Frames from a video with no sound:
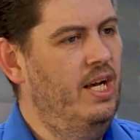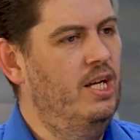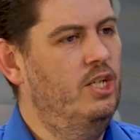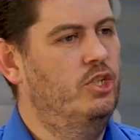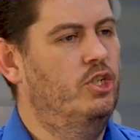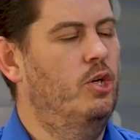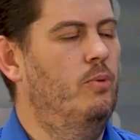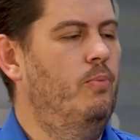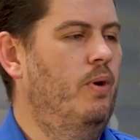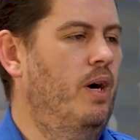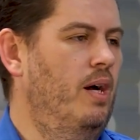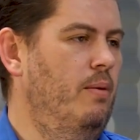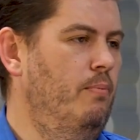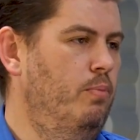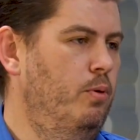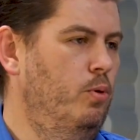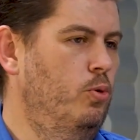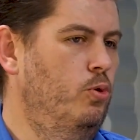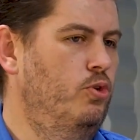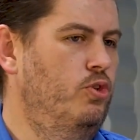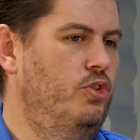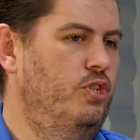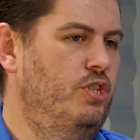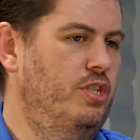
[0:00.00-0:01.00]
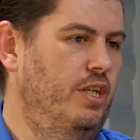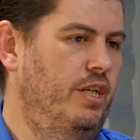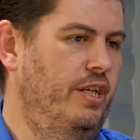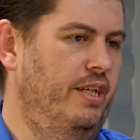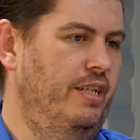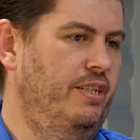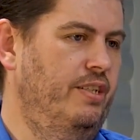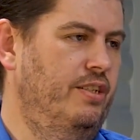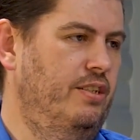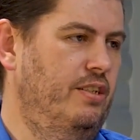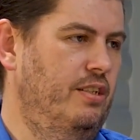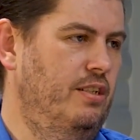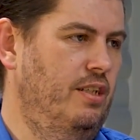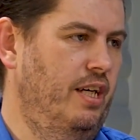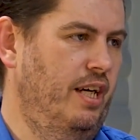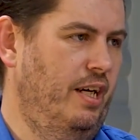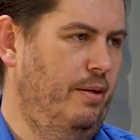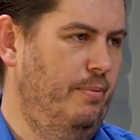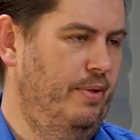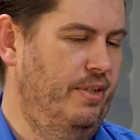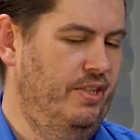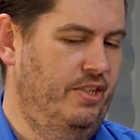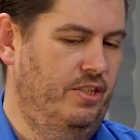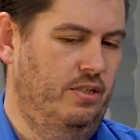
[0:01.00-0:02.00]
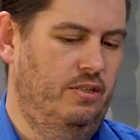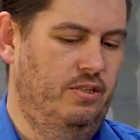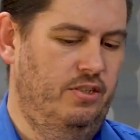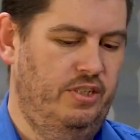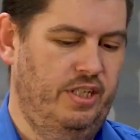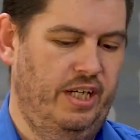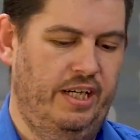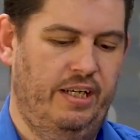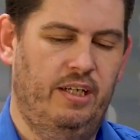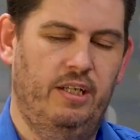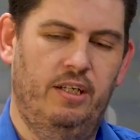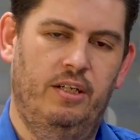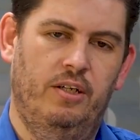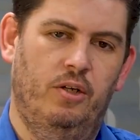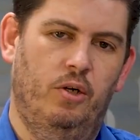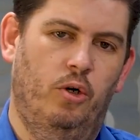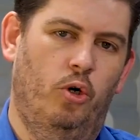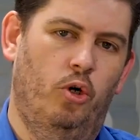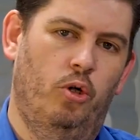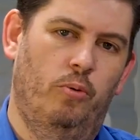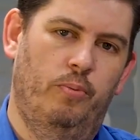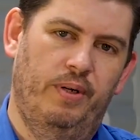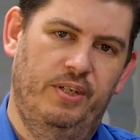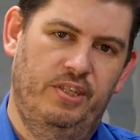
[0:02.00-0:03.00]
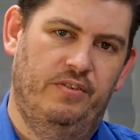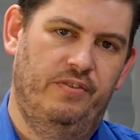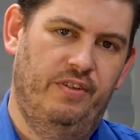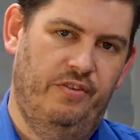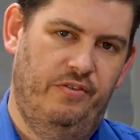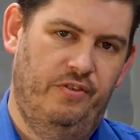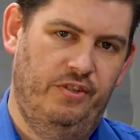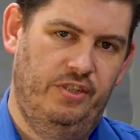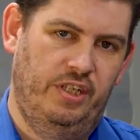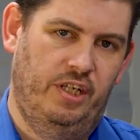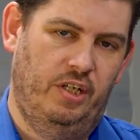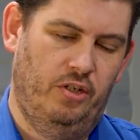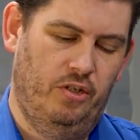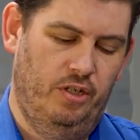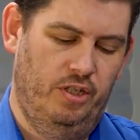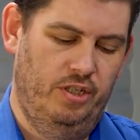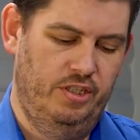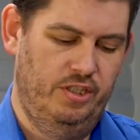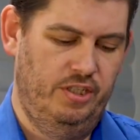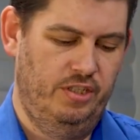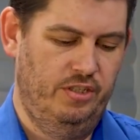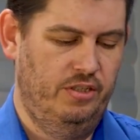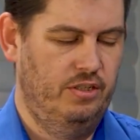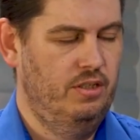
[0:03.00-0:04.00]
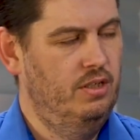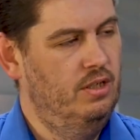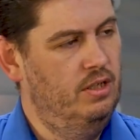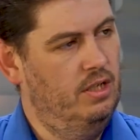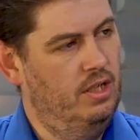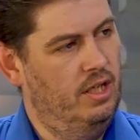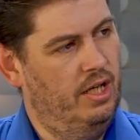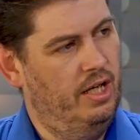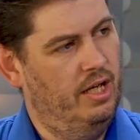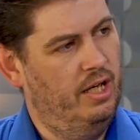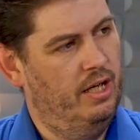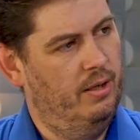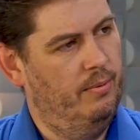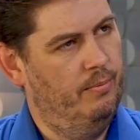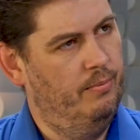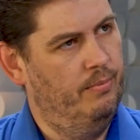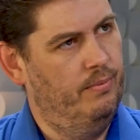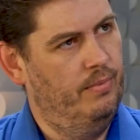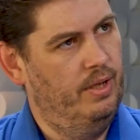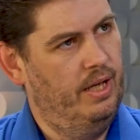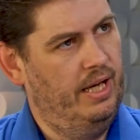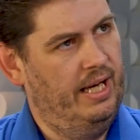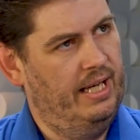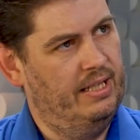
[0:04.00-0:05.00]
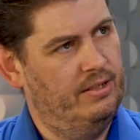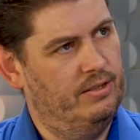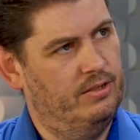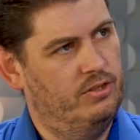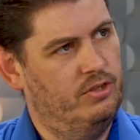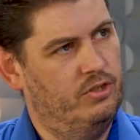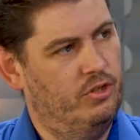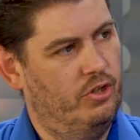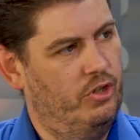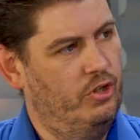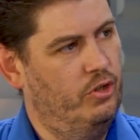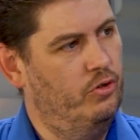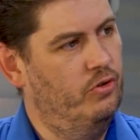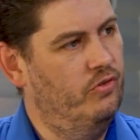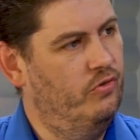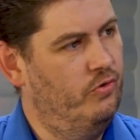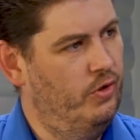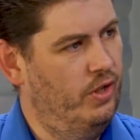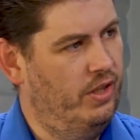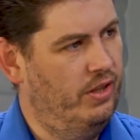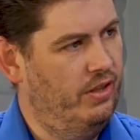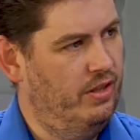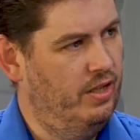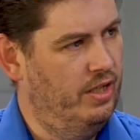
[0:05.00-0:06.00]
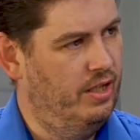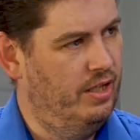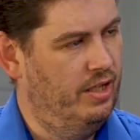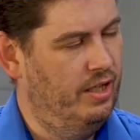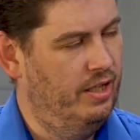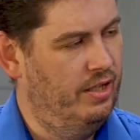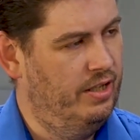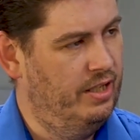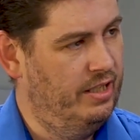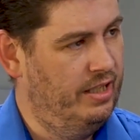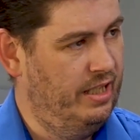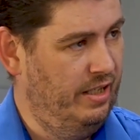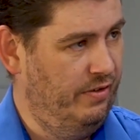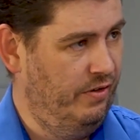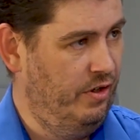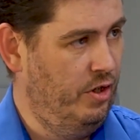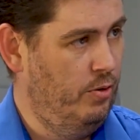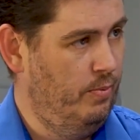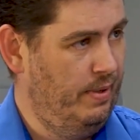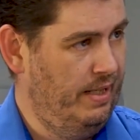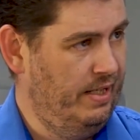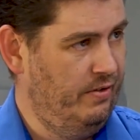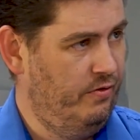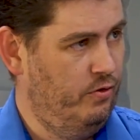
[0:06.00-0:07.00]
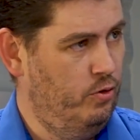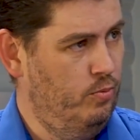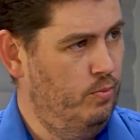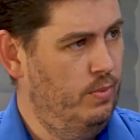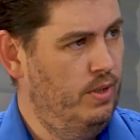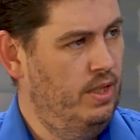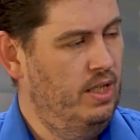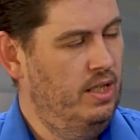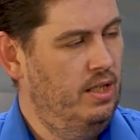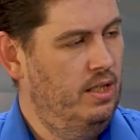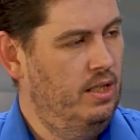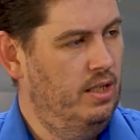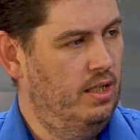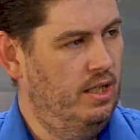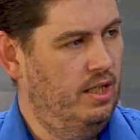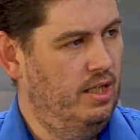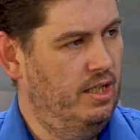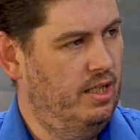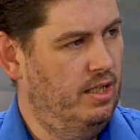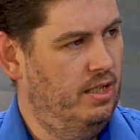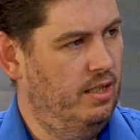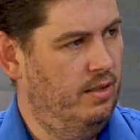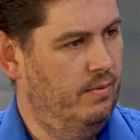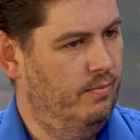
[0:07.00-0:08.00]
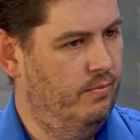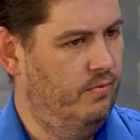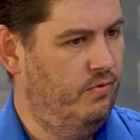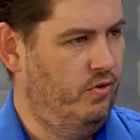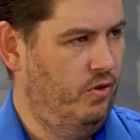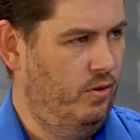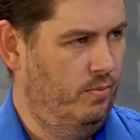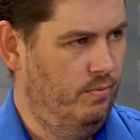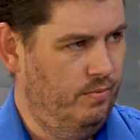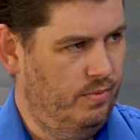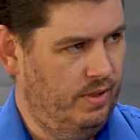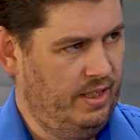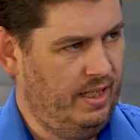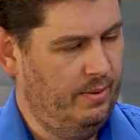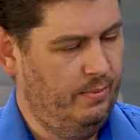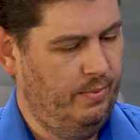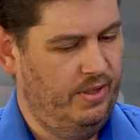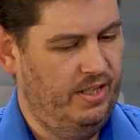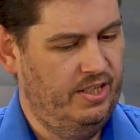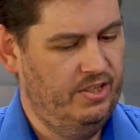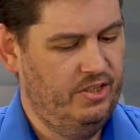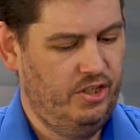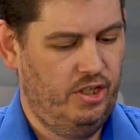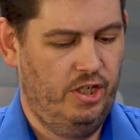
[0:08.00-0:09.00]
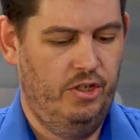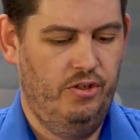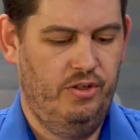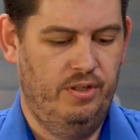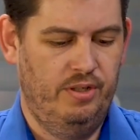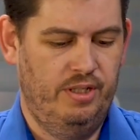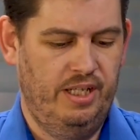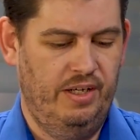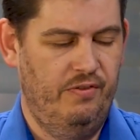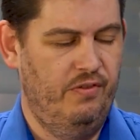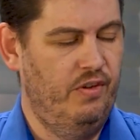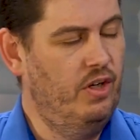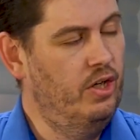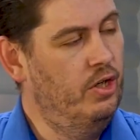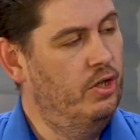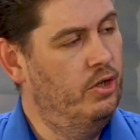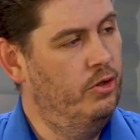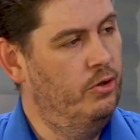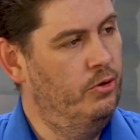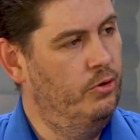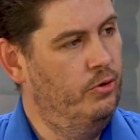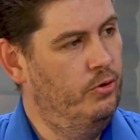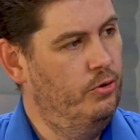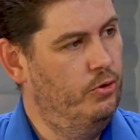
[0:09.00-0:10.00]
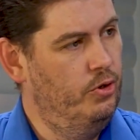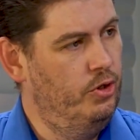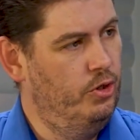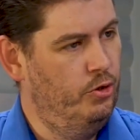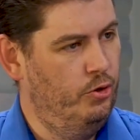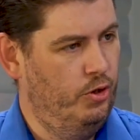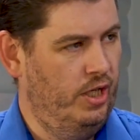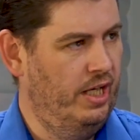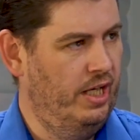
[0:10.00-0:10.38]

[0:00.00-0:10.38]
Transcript: So Biamp Launch is, like I mentioned, it's taken a whole bunch of different technologies and starting off with the Devio platform. From a couple of years ago, the Devio, you